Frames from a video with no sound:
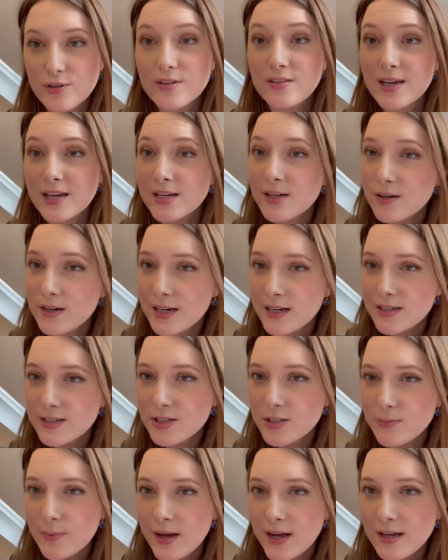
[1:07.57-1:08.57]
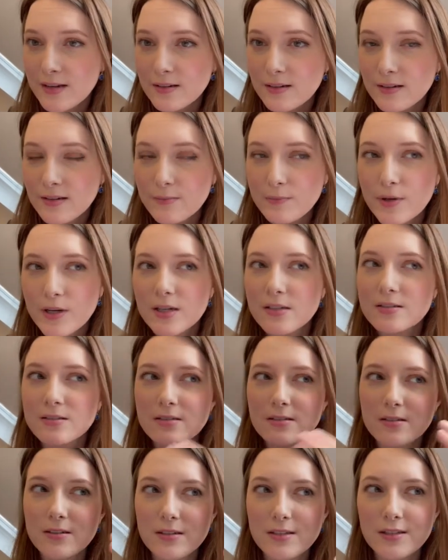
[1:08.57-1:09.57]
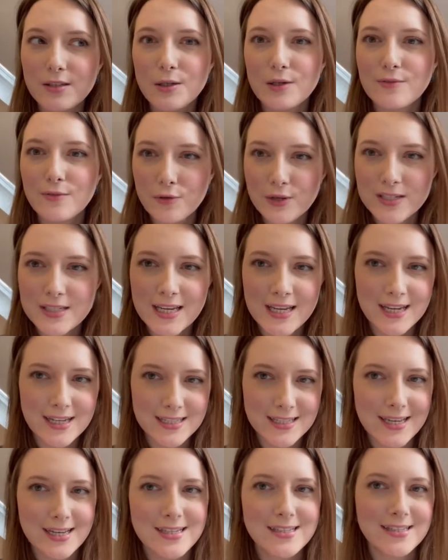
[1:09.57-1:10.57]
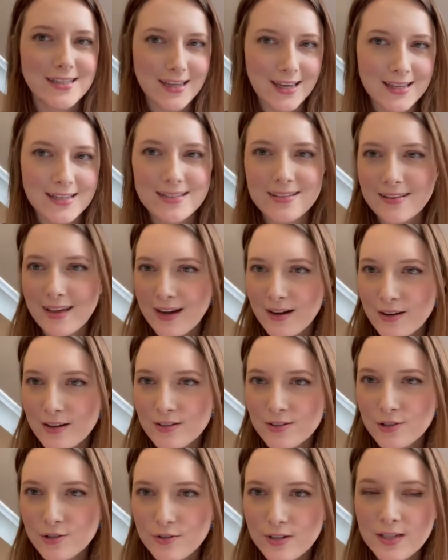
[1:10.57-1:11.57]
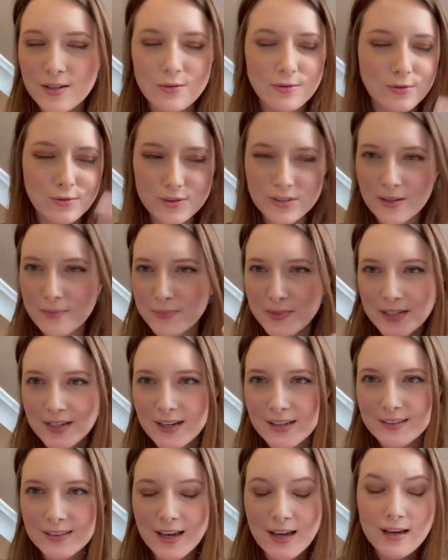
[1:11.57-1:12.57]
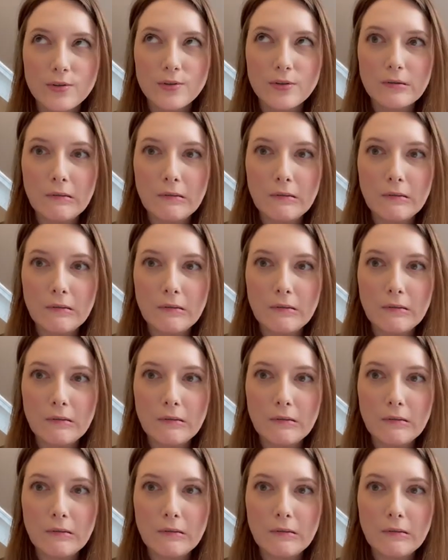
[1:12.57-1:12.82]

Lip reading: then you can enter Japan because you'll have already taken a test to get into that country or something like that.